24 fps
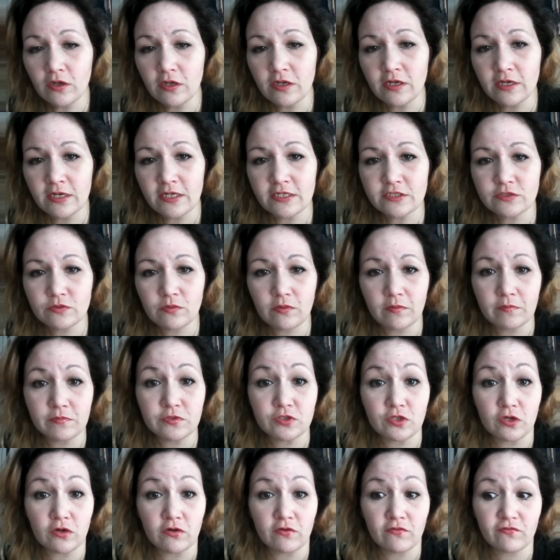to need to
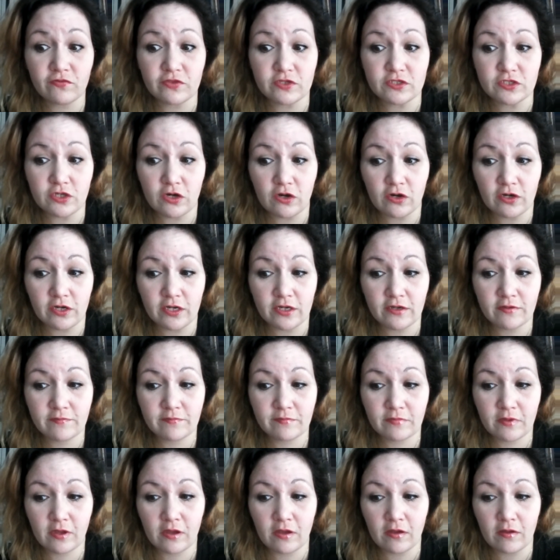observe the target.
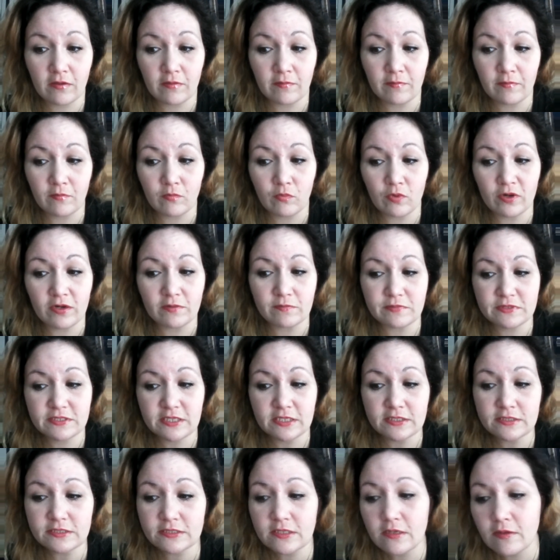What
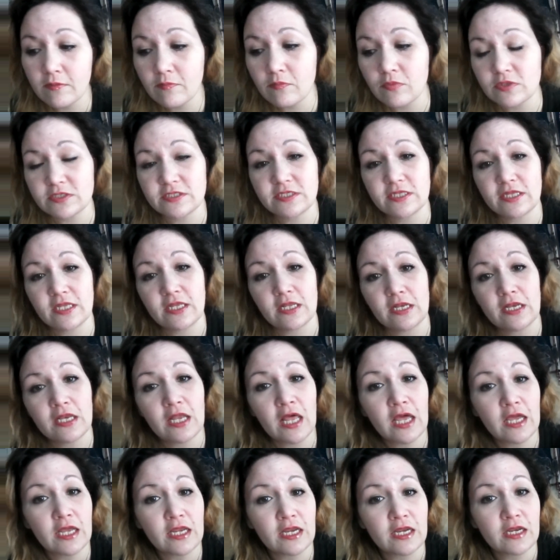upsets them? What do they
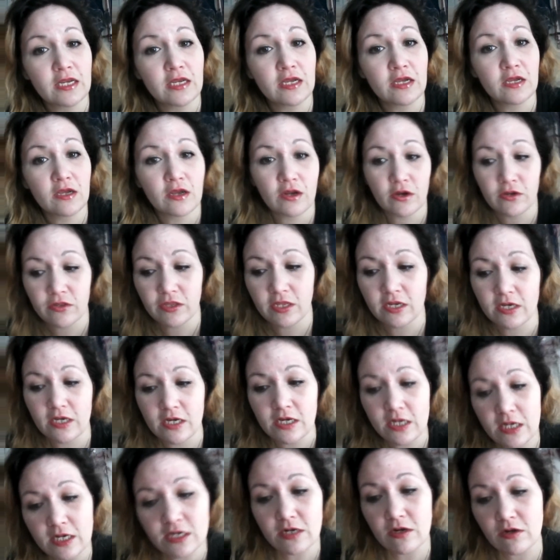like? Are they
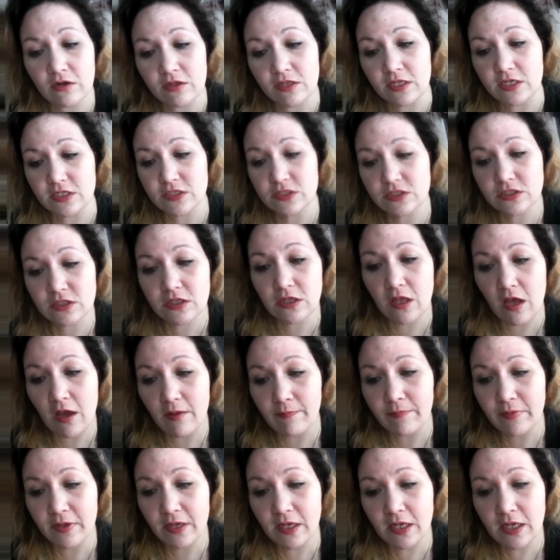neat? Are they
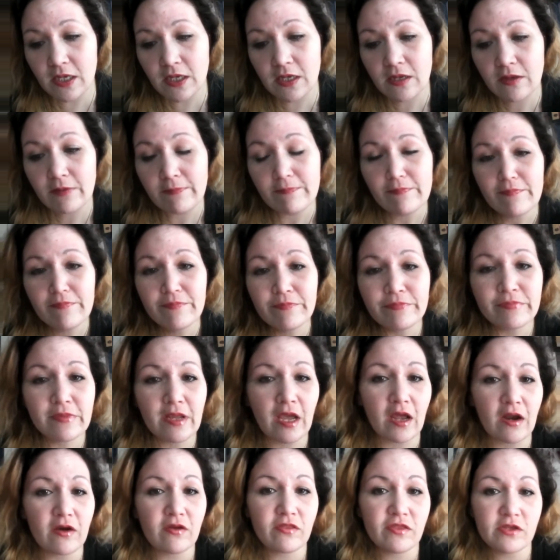sloppy?
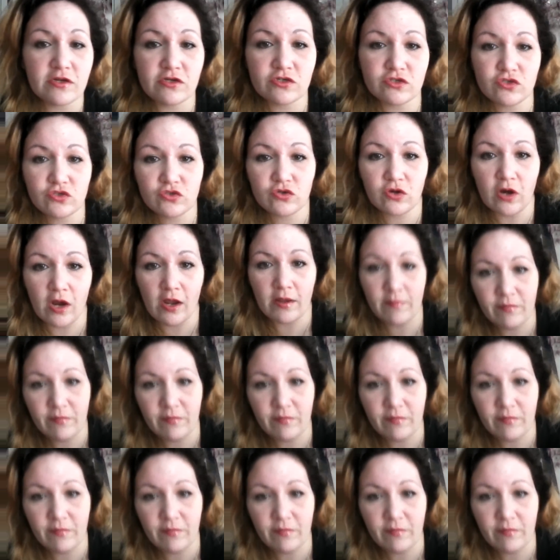How do they describe